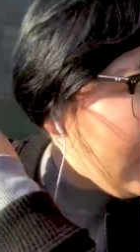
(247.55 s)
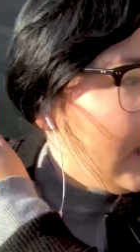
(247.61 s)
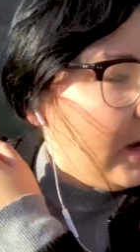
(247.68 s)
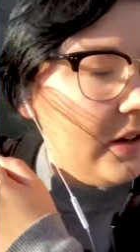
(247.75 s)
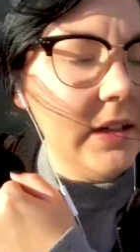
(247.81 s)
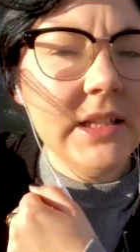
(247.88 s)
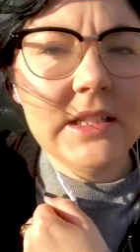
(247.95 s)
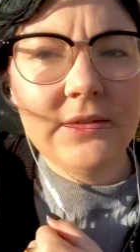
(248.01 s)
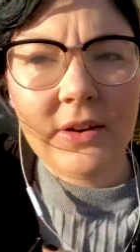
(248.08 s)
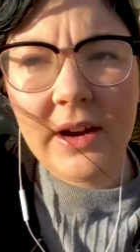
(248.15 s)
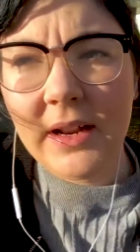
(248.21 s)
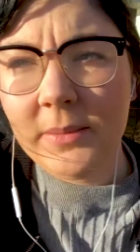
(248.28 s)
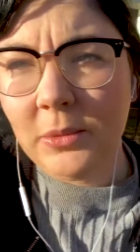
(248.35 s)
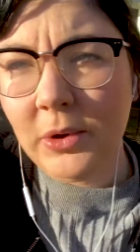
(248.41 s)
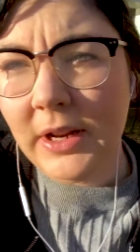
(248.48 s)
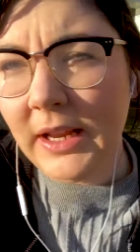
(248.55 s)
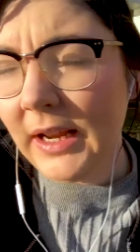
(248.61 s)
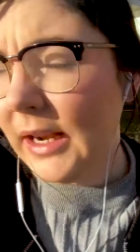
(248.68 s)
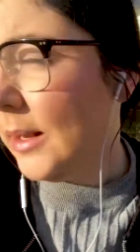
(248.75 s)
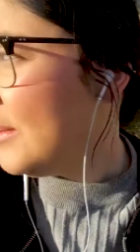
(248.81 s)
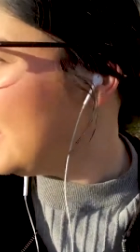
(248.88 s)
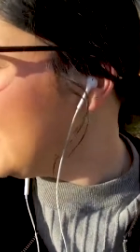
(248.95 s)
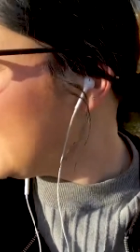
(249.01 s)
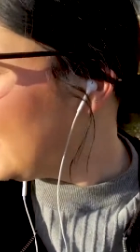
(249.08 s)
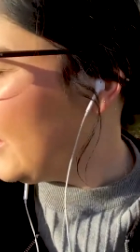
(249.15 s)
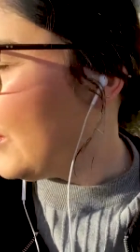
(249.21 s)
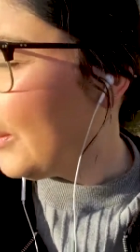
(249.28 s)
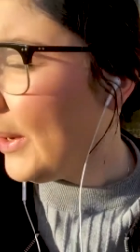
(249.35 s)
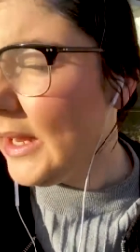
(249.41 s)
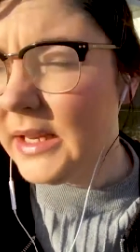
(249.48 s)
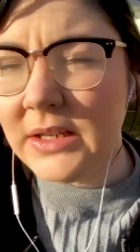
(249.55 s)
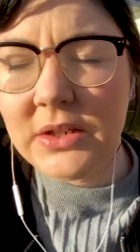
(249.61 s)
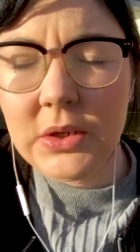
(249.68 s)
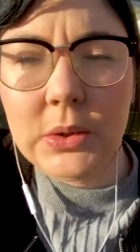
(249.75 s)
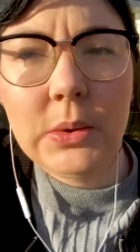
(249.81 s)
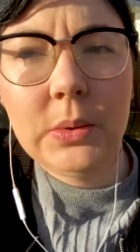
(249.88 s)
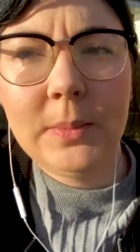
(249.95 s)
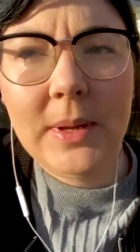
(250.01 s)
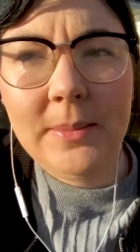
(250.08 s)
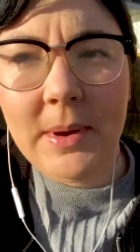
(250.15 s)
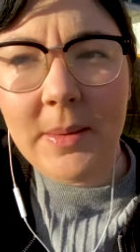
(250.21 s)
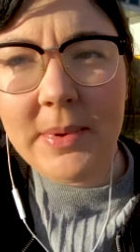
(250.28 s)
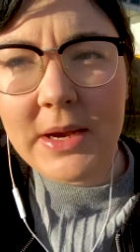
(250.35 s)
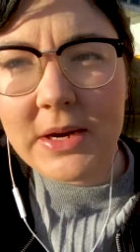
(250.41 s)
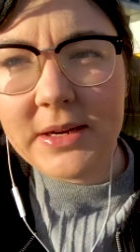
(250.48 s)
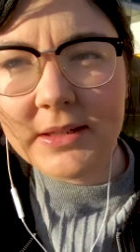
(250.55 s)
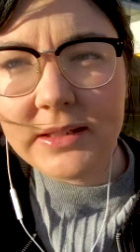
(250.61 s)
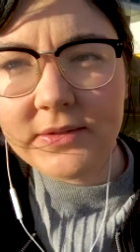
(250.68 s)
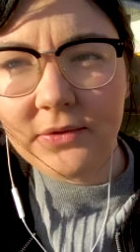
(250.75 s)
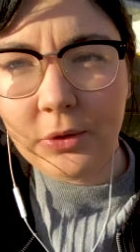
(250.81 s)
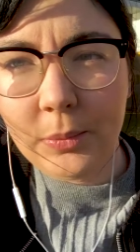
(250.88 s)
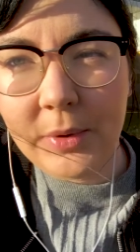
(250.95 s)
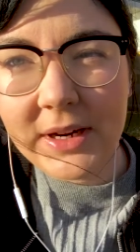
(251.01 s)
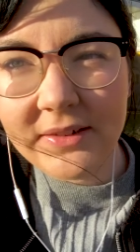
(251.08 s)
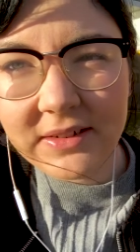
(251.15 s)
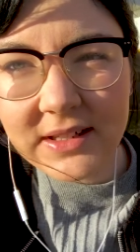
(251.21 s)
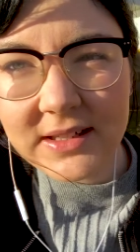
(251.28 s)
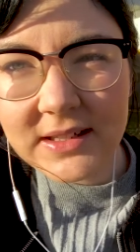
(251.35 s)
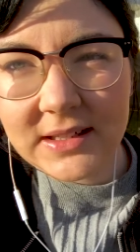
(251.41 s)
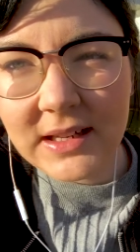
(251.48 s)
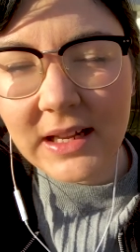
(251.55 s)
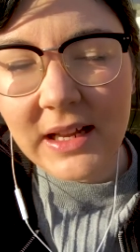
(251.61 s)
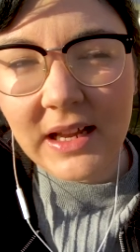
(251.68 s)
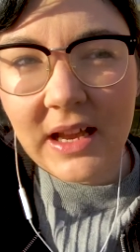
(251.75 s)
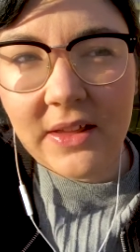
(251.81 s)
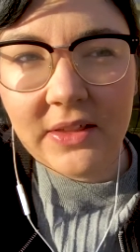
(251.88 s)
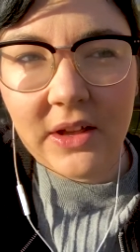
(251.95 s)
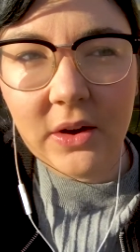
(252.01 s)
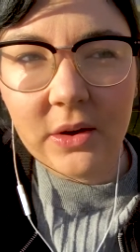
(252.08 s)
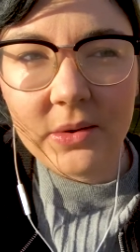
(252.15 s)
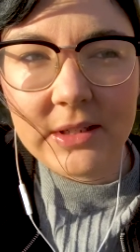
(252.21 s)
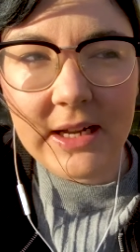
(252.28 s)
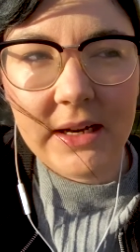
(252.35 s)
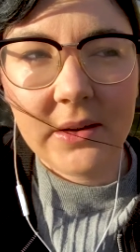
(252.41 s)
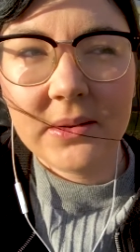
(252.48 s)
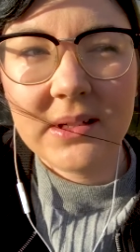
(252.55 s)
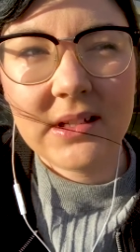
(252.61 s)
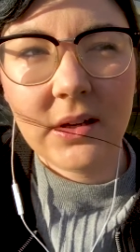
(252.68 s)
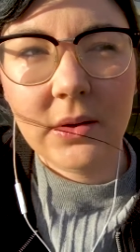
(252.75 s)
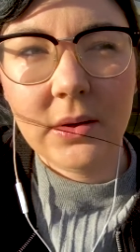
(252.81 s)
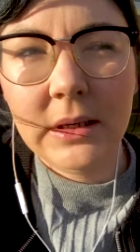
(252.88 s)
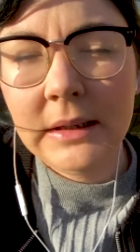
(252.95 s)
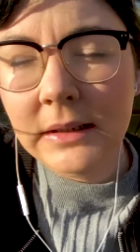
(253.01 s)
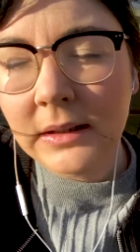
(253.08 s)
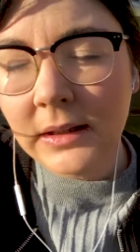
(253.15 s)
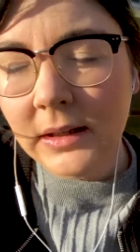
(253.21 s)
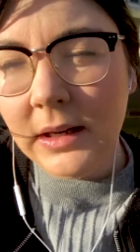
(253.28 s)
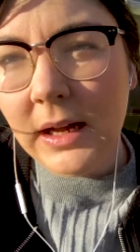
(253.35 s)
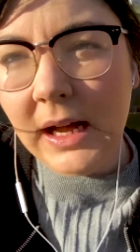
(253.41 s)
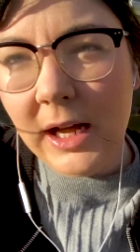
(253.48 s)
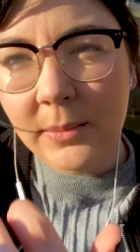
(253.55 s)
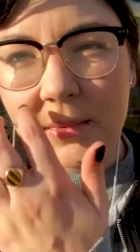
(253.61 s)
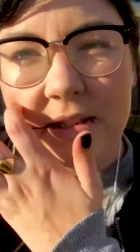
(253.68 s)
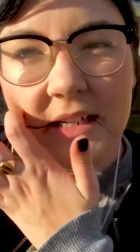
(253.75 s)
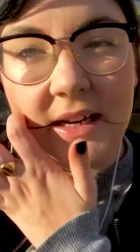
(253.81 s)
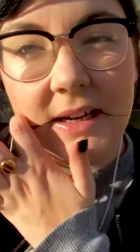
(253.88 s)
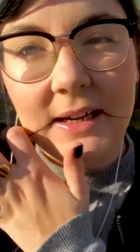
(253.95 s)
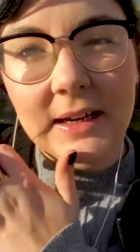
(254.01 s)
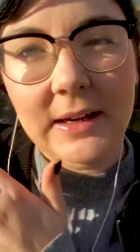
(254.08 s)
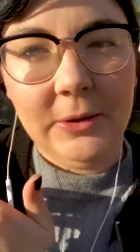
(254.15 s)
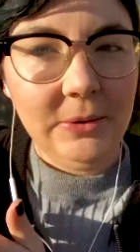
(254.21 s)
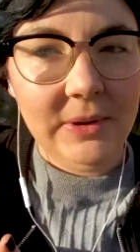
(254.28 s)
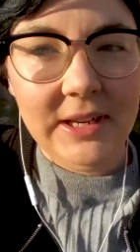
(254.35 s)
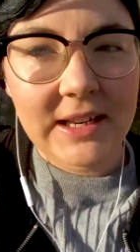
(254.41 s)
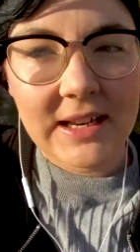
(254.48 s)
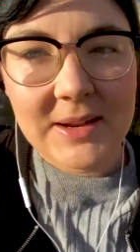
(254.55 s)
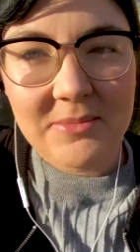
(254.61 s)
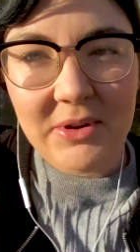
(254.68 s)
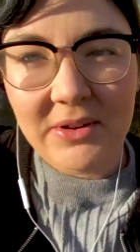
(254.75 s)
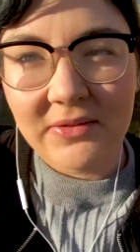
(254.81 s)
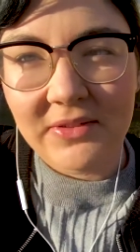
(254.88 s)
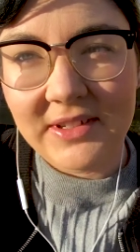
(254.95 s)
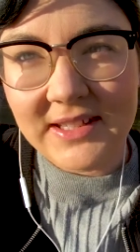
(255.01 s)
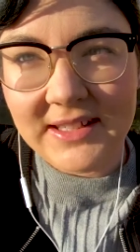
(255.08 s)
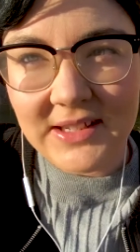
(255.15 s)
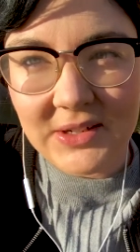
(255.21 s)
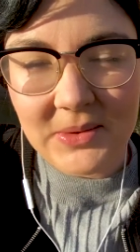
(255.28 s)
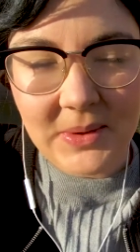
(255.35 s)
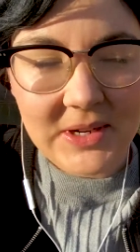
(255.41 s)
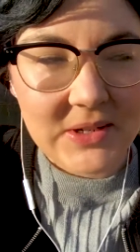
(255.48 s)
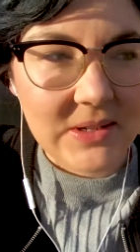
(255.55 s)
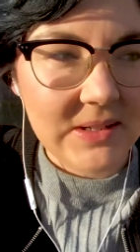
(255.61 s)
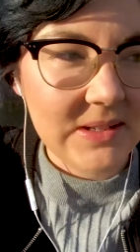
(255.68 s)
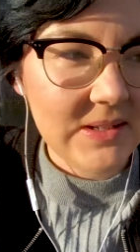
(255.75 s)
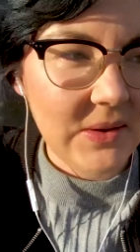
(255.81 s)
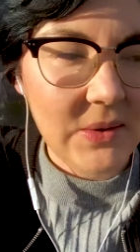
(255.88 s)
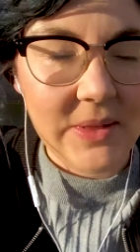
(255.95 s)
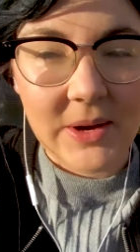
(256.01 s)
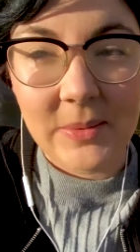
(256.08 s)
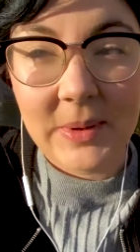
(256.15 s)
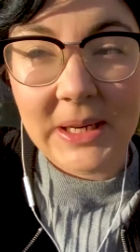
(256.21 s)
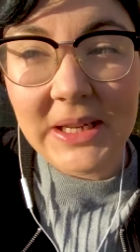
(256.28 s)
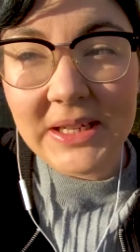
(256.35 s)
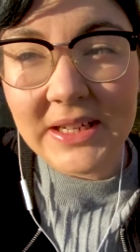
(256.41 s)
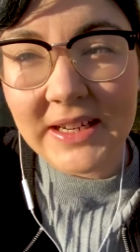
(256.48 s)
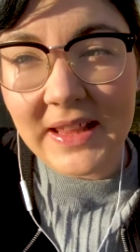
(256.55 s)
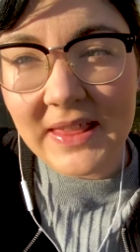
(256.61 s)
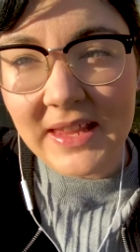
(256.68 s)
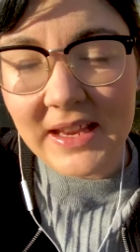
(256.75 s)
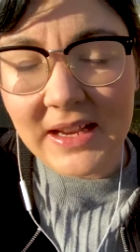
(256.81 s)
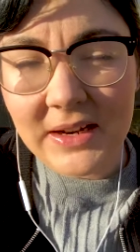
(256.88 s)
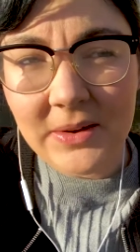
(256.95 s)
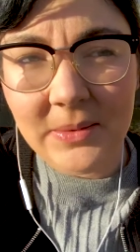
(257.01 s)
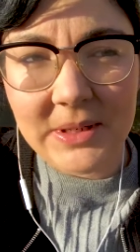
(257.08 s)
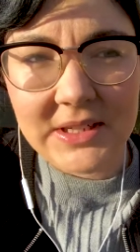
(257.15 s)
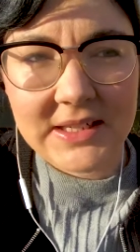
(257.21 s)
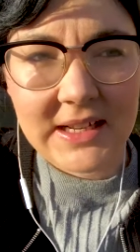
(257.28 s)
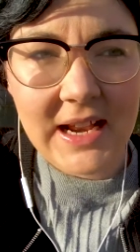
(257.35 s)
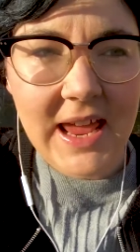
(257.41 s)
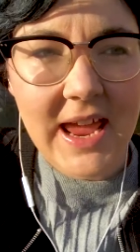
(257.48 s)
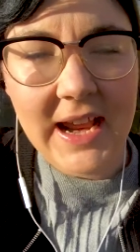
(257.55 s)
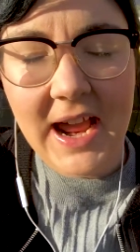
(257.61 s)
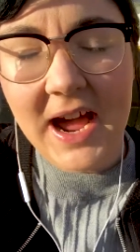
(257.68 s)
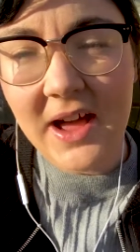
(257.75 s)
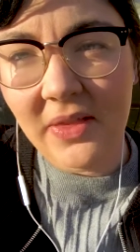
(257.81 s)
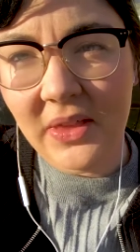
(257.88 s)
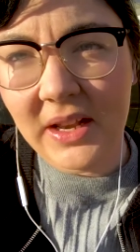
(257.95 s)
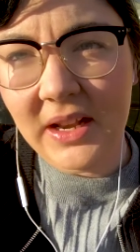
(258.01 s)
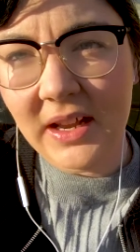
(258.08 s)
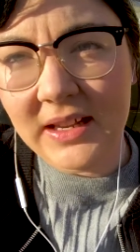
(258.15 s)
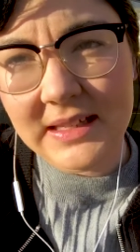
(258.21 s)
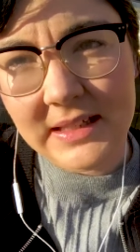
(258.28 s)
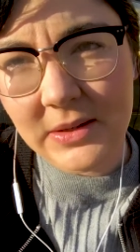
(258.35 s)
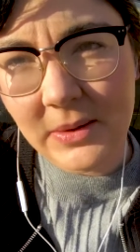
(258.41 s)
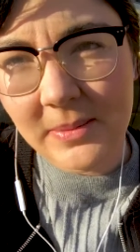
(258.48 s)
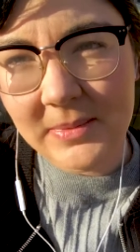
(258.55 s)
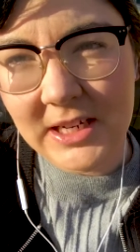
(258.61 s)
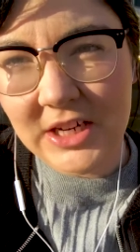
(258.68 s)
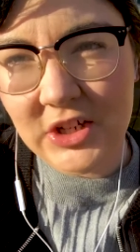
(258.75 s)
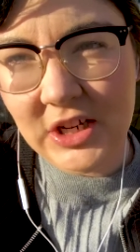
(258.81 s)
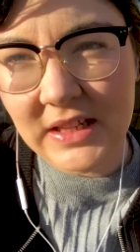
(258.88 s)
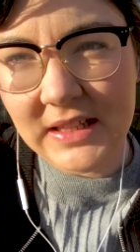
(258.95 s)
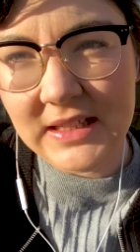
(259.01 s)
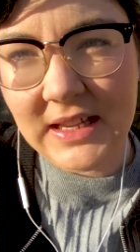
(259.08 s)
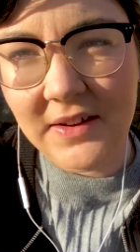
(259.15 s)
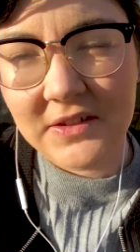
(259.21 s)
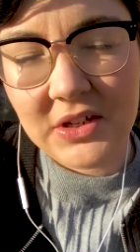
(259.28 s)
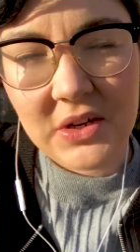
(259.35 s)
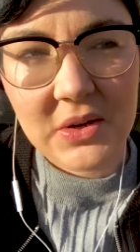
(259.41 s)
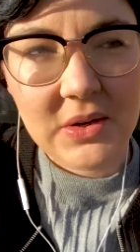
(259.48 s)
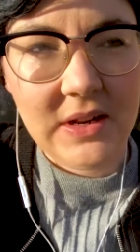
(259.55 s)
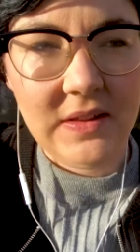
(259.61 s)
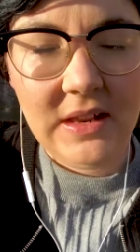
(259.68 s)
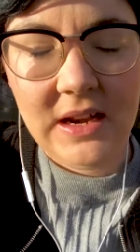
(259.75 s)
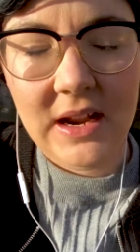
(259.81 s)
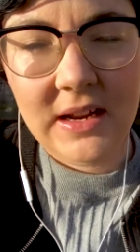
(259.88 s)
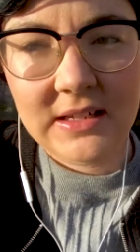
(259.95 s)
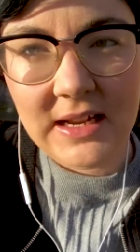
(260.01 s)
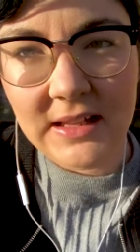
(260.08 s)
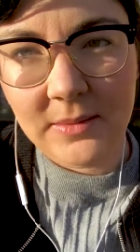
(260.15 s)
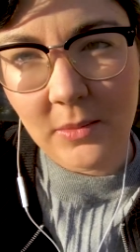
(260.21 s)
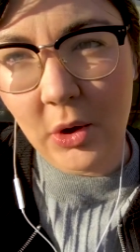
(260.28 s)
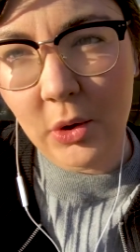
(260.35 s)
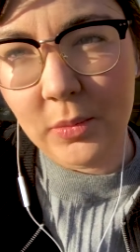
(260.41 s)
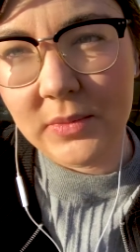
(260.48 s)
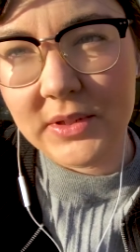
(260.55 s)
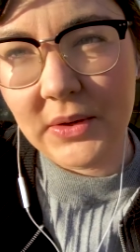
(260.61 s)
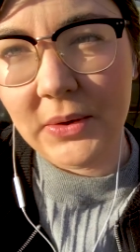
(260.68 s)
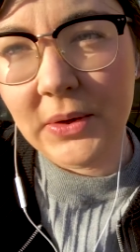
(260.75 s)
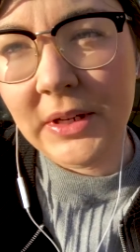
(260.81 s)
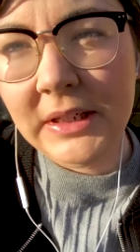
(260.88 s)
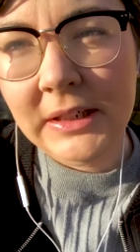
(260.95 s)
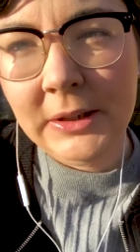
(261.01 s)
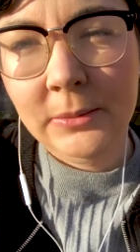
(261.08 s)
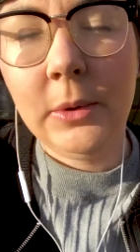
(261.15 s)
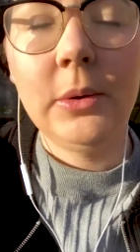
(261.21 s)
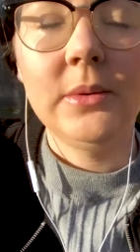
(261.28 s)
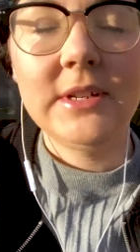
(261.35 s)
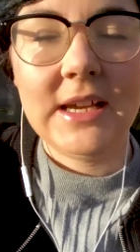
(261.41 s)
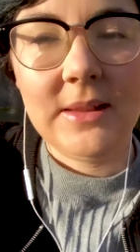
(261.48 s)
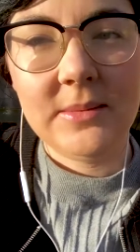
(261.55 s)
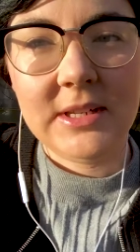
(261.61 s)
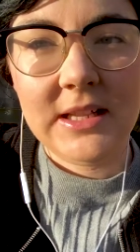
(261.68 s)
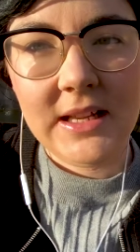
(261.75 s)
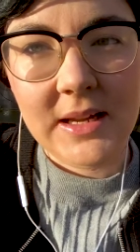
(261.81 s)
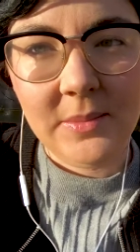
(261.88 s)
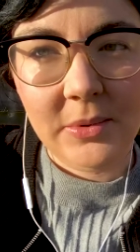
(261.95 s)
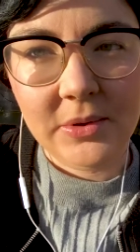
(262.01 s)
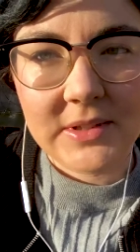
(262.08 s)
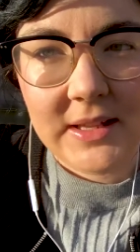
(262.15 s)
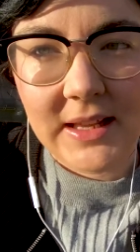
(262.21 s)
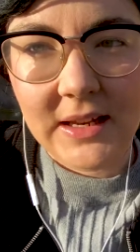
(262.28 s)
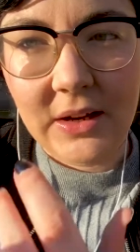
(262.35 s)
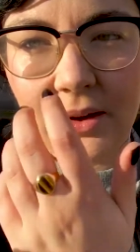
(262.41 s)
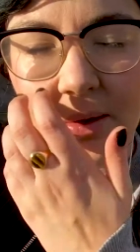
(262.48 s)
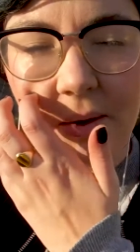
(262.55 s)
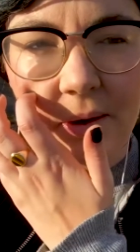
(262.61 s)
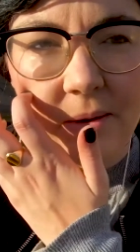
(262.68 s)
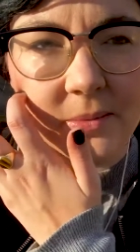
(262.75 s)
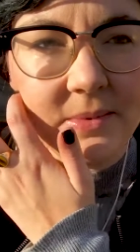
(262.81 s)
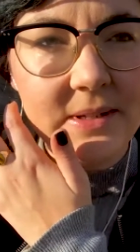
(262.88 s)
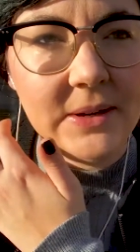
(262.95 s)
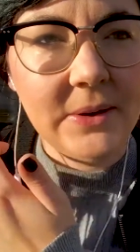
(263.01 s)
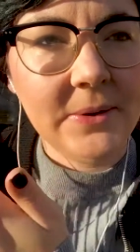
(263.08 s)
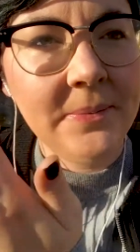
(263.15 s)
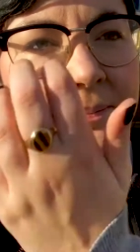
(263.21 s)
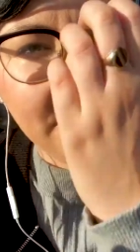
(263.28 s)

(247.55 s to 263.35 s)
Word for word: now it's Friday morning and I'm just on the way to meet my parents for breakfast at their hotel. So um, it's like an all you can eat breakfast situation, so that'll be good. And then we're just going to hang out, and then I still am teaching this afternoon, and then I take them home. So, we'll take them to the airport so they can go home. So,